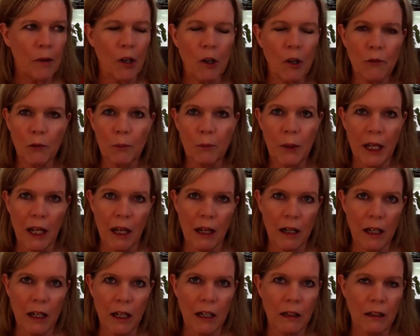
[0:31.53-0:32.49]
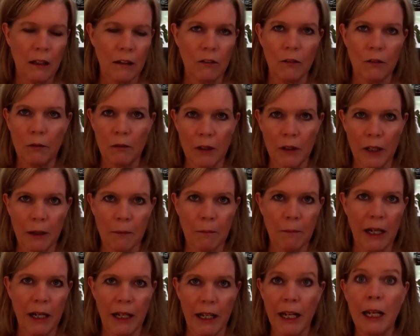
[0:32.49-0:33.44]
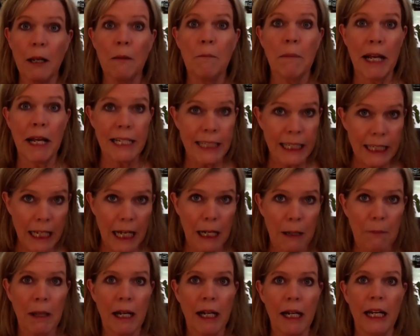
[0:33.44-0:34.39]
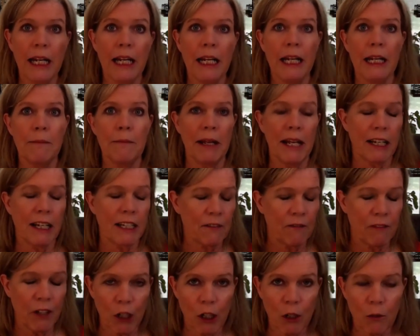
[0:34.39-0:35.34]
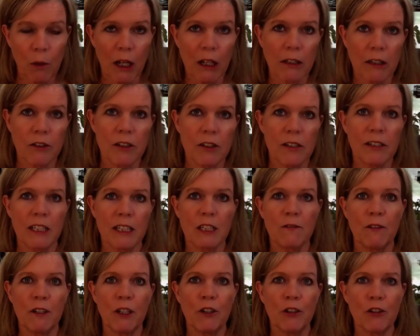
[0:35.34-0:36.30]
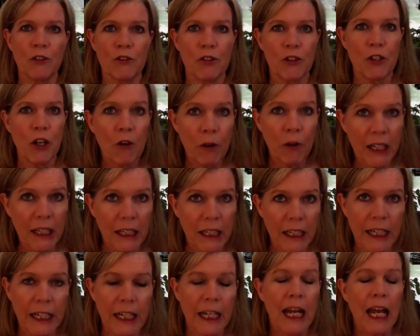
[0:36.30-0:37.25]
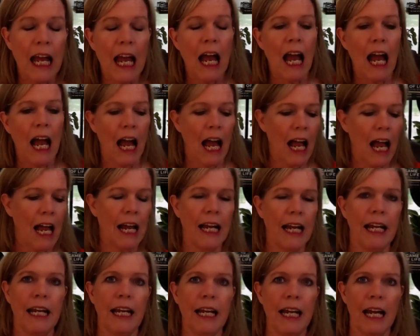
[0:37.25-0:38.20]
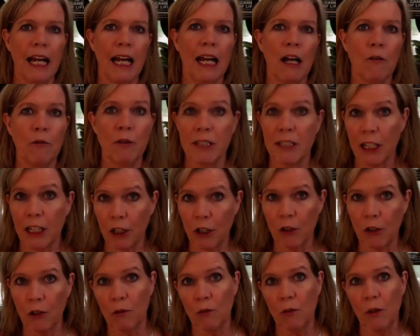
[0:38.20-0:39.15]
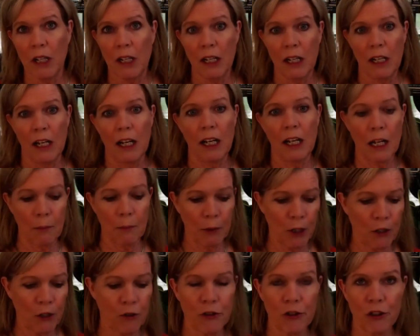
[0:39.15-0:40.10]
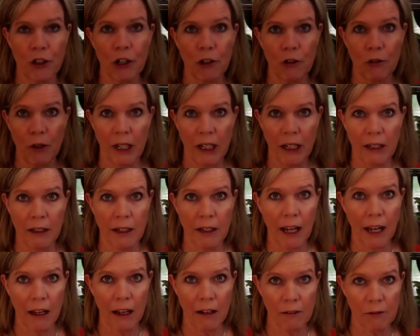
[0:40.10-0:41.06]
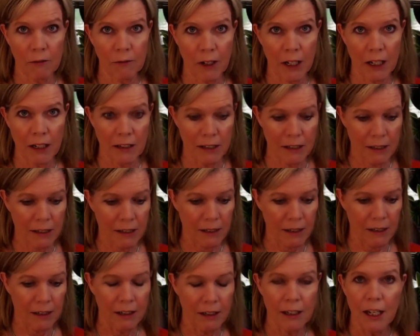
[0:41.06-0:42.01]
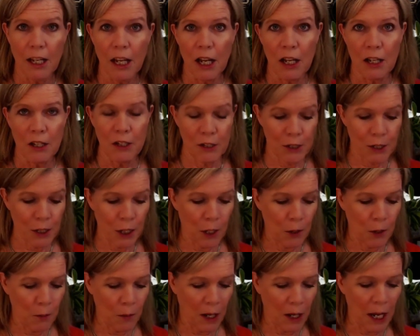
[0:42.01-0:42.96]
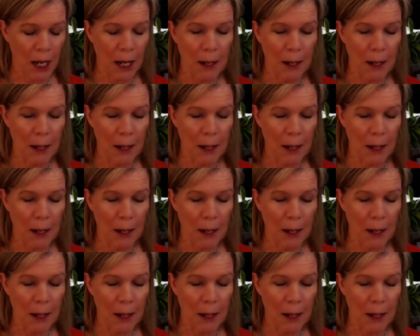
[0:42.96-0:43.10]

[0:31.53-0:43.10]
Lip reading: Over petty little like money. He makes a lot of money. He makes very well into the six figures. Knowingly, I was let go a couple of years ago and out of funds. So